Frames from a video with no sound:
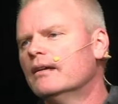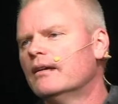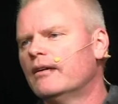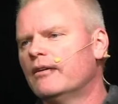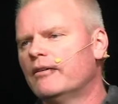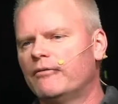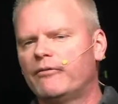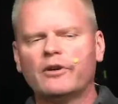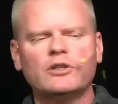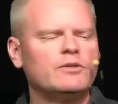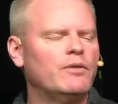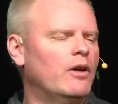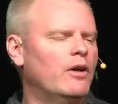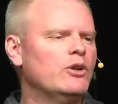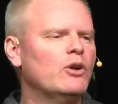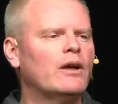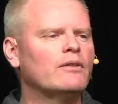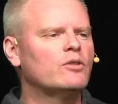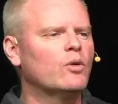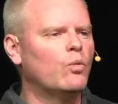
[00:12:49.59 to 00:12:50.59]
Uh, first of all, you
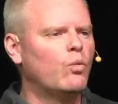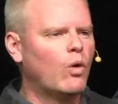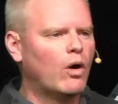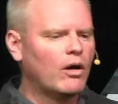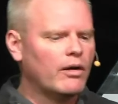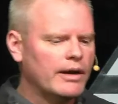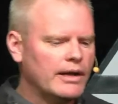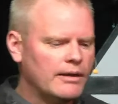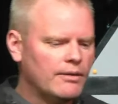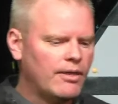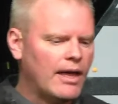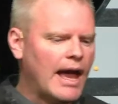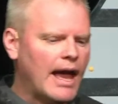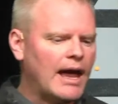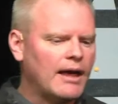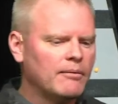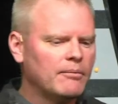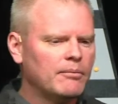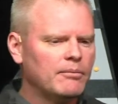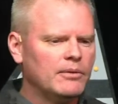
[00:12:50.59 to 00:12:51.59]
don't have to worry that,